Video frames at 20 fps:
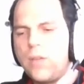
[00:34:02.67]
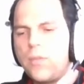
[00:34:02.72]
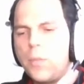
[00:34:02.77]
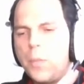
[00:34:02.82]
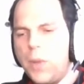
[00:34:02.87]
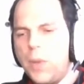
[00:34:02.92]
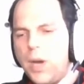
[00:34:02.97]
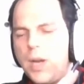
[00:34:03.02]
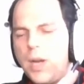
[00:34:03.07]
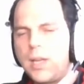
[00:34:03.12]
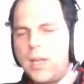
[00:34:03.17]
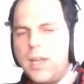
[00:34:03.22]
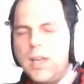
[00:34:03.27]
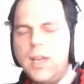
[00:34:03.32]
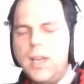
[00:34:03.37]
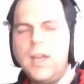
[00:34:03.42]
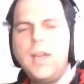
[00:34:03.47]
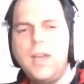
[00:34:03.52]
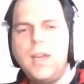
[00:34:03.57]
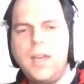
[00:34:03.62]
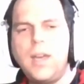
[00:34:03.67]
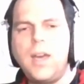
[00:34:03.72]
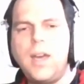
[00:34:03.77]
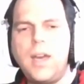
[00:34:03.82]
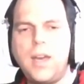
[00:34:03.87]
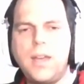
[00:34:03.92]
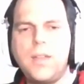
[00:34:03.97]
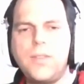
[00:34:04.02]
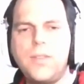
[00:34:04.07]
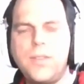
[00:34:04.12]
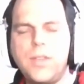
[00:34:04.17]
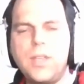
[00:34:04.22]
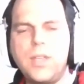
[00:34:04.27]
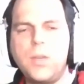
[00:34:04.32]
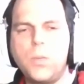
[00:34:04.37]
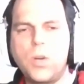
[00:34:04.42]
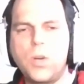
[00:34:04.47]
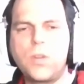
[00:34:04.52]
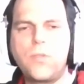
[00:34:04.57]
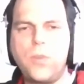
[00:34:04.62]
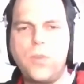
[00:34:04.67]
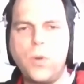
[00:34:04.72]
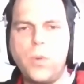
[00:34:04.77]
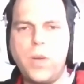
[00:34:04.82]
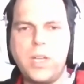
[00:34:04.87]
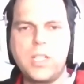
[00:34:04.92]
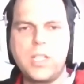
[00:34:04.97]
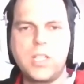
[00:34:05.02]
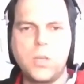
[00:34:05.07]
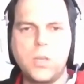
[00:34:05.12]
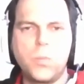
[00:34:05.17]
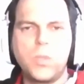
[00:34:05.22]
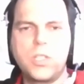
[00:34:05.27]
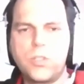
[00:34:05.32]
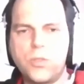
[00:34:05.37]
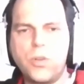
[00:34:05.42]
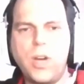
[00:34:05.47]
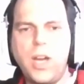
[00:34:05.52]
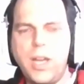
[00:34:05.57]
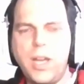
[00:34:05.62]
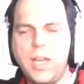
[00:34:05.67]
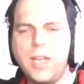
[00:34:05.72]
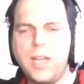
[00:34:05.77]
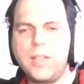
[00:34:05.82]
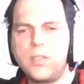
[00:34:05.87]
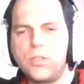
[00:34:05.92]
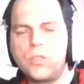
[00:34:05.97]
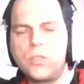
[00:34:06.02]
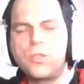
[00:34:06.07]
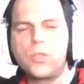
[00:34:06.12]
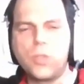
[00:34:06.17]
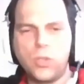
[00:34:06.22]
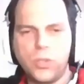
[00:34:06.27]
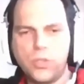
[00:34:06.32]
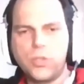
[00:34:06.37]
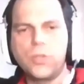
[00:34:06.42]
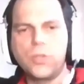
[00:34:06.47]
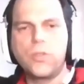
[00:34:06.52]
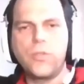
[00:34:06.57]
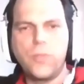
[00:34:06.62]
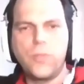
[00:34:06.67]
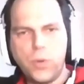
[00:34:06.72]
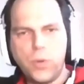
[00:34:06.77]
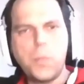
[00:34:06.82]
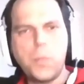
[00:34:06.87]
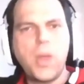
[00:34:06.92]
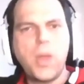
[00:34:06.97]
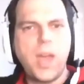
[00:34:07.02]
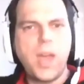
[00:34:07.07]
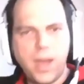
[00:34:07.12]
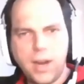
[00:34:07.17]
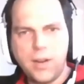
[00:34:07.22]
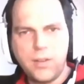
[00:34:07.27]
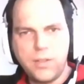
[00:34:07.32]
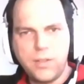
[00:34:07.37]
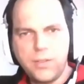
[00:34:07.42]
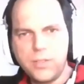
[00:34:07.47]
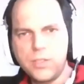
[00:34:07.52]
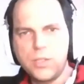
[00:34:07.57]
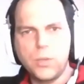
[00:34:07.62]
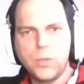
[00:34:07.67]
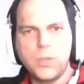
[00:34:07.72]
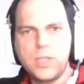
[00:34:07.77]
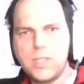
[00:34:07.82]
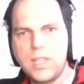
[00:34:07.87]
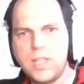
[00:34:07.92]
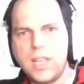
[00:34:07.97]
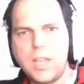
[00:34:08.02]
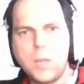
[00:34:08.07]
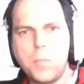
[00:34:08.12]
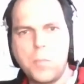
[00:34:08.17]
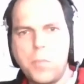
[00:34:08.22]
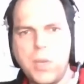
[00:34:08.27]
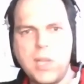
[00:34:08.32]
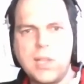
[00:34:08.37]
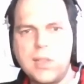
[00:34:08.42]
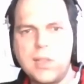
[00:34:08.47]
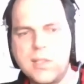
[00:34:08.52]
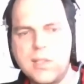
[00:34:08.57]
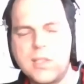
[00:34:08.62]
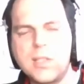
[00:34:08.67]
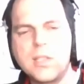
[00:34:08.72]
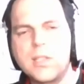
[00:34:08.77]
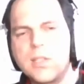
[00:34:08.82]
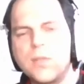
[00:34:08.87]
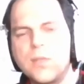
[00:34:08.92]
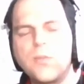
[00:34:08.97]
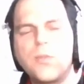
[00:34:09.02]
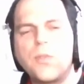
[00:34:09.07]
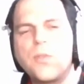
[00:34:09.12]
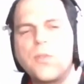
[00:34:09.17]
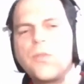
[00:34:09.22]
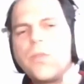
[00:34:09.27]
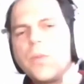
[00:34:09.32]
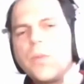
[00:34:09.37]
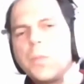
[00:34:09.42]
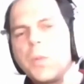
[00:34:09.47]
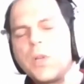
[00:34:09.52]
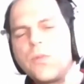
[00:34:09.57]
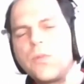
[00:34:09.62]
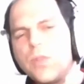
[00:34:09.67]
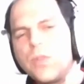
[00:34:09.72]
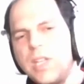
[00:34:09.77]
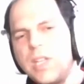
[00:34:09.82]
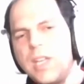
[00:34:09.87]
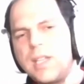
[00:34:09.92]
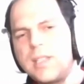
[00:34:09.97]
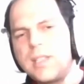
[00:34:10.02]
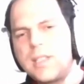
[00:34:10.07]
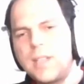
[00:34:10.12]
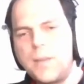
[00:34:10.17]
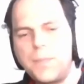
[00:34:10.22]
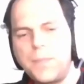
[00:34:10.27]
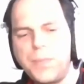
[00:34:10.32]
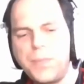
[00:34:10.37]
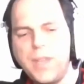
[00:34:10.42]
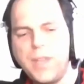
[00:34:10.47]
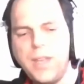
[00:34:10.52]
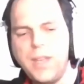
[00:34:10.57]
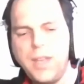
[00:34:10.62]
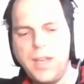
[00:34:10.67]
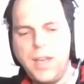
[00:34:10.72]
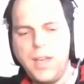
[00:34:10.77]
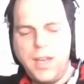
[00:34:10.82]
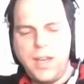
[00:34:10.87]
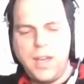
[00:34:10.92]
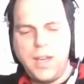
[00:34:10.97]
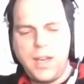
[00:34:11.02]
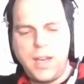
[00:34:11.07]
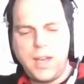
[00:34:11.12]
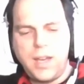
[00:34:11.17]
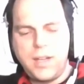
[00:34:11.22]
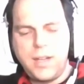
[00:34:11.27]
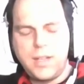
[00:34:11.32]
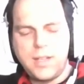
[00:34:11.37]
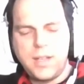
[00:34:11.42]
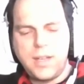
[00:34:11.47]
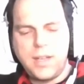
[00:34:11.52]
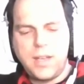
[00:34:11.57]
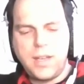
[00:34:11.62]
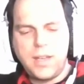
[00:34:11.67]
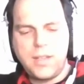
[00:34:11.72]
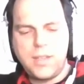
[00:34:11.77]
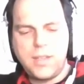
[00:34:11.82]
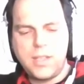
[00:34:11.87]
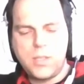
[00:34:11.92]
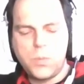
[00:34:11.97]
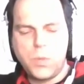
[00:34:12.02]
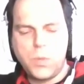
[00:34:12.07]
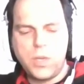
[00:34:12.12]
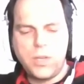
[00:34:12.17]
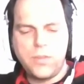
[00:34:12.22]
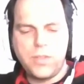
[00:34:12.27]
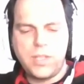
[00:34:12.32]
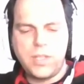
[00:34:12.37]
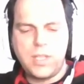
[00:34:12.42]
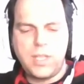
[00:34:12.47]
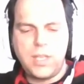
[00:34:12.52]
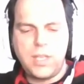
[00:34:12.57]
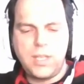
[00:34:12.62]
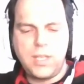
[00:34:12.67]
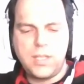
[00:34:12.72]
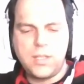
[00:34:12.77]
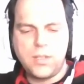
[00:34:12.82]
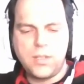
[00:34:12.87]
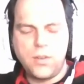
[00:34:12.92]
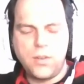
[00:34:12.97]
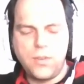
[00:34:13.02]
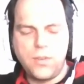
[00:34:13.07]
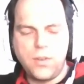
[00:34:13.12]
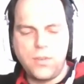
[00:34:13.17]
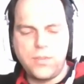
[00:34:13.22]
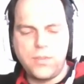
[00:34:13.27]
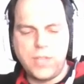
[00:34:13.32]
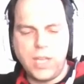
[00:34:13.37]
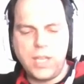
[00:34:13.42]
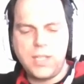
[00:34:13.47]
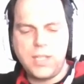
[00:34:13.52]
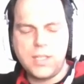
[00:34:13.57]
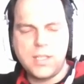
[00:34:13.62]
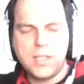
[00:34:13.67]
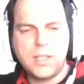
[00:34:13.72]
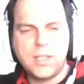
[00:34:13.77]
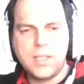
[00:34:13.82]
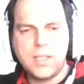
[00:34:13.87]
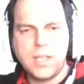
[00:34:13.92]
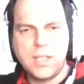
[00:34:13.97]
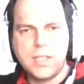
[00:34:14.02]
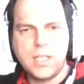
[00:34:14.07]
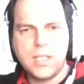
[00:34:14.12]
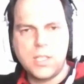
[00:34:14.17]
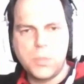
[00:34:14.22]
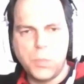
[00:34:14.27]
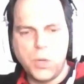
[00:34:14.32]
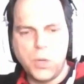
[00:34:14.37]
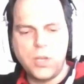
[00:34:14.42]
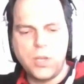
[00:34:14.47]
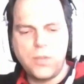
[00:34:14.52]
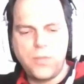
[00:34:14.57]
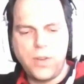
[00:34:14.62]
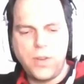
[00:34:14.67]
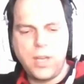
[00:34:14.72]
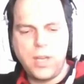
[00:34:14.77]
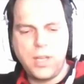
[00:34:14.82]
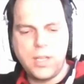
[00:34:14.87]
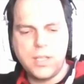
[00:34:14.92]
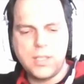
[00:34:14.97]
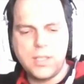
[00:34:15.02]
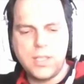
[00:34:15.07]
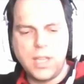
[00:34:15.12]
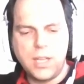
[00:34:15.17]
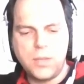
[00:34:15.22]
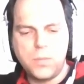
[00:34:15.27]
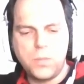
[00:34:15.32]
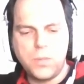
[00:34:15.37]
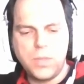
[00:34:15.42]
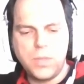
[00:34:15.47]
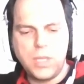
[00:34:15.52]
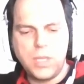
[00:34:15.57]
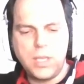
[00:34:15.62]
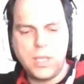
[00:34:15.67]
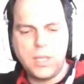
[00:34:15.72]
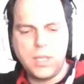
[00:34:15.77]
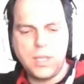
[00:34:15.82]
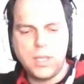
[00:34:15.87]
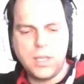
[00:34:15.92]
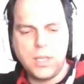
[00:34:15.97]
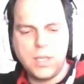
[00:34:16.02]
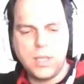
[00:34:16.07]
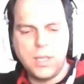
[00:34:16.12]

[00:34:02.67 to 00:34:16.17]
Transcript: have a bug, uh, the workflow engine will try and sort of repair. So it's like a build system, for, for but for data. And uh, that's one of the keys of, of data success at Spotify is that we